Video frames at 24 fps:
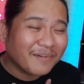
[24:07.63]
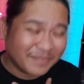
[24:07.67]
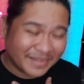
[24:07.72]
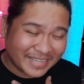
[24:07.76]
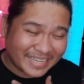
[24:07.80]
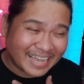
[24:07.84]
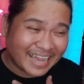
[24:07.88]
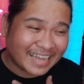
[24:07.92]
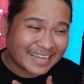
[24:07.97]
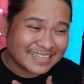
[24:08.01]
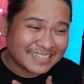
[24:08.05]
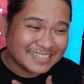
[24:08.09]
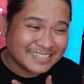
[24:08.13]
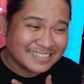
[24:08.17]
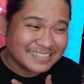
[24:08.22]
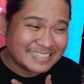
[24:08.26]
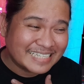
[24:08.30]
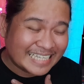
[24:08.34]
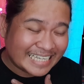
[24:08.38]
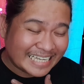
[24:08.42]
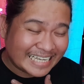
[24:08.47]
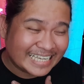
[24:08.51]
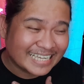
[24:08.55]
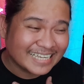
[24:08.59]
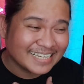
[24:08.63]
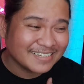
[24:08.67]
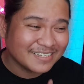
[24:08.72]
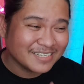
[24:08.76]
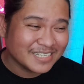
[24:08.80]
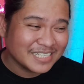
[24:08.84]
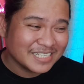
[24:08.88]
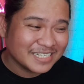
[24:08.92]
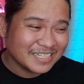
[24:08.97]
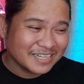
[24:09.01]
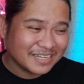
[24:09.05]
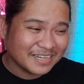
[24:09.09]
Oh my God.
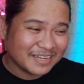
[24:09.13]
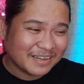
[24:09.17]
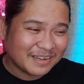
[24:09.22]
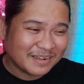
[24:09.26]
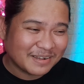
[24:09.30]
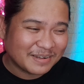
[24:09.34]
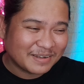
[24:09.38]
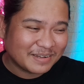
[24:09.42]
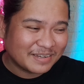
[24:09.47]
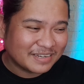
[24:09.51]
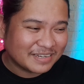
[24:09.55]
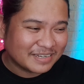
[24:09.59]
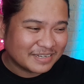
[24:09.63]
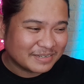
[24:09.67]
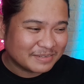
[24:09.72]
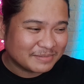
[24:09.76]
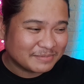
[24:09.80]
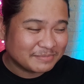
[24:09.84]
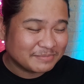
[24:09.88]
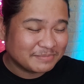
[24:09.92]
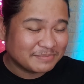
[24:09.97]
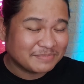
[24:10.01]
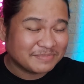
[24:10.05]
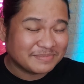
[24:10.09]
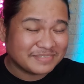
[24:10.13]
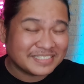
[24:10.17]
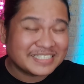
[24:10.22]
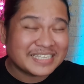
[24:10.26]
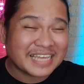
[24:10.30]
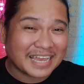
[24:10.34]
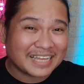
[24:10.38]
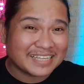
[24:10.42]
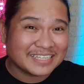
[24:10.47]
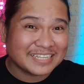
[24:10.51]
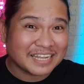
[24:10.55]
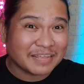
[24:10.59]

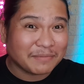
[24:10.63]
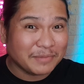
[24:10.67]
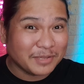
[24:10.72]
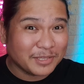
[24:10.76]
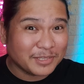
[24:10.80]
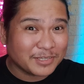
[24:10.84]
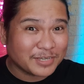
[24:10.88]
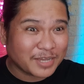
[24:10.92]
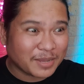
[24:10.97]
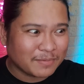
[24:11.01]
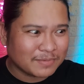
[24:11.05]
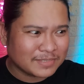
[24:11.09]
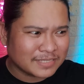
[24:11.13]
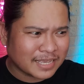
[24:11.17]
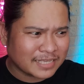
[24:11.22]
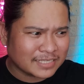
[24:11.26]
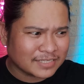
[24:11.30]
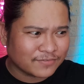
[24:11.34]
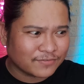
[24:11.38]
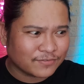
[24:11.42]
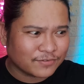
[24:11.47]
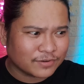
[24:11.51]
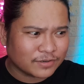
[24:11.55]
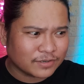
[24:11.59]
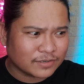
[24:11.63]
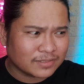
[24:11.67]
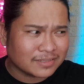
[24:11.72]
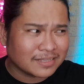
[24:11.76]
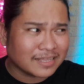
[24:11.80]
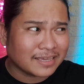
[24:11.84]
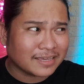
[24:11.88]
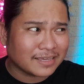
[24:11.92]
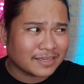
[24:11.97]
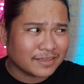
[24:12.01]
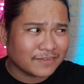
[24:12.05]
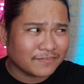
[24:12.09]
Yeah, let me know in the comments, guys,
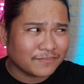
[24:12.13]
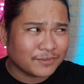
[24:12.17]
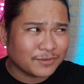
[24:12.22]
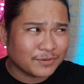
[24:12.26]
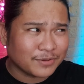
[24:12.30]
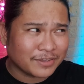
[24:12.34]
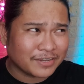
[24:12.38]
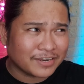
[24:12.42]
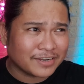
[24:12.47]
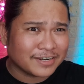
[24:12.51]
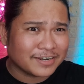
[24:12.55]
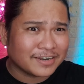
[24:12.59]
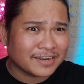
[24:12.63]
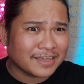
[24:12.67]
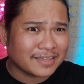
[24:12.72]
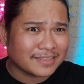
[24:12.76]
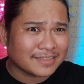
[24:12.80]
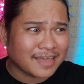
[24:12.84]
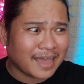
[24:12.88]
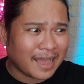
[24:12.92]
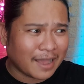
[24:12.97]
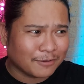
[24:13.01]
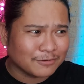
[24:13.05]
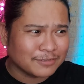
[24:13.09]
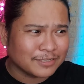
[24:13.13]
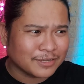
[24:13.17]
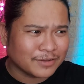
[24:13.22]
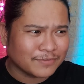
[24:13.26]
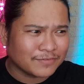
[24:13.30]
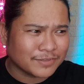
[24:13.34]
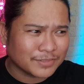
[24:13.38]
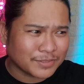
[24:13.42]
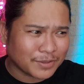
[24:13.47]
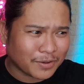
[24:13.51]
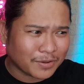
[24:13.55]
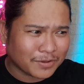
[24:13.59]
if you heard like the howling
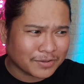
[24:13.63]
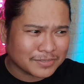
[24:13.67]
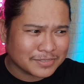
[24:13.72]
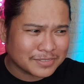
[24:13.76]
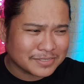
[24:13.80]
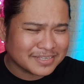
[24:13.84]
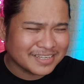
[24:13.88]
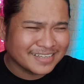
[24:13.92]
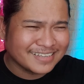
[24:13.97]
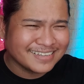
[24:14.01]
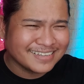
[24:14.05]
of the dogs.